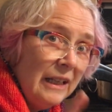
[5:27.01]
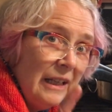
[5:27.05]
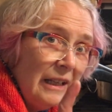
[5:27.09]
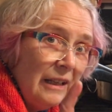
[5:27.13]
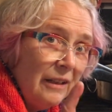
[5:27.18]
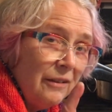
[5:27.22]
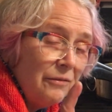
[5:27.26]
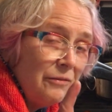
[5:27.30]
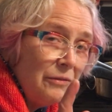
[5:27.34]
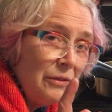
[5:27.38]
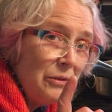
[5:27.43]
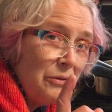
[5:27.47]

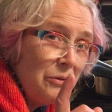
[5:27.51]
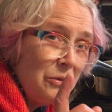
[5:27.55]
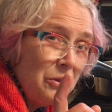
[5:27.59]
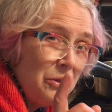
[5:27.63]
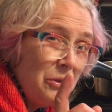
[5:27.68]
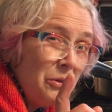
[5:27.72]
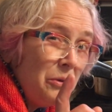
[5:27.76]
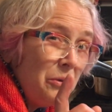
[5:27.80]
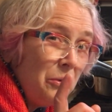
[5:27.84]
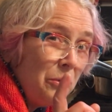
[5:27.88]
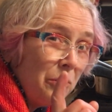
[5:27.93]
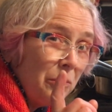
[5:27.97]
If you
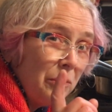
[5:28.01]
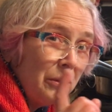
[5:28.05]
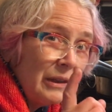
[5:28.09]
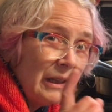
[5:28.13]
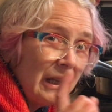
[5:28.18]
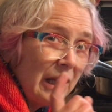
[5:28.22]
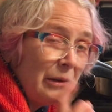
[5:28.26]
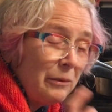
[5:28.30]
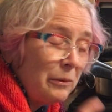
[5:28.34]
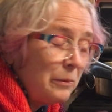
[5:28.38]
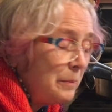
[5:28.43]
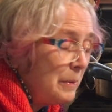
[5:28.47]
do, that
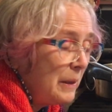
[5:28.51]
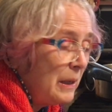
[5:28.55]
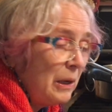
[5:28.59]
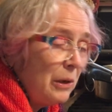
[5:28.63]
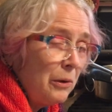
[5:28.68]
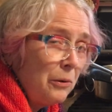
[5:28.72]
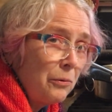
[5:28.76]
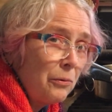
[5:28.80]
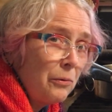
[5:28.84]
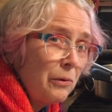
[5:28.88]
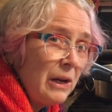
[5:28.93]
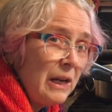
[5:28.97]
would be
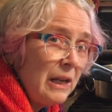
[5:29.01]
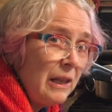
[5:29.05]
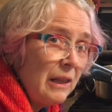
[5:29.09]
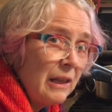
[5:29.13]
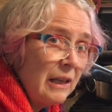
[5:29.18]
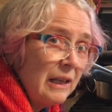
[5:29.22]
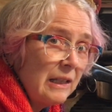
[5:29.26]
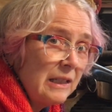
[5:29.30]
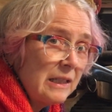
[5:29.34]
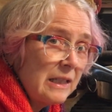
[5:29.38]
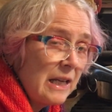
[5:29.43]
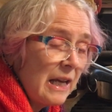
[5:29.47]
a great
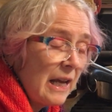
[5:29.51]
thing to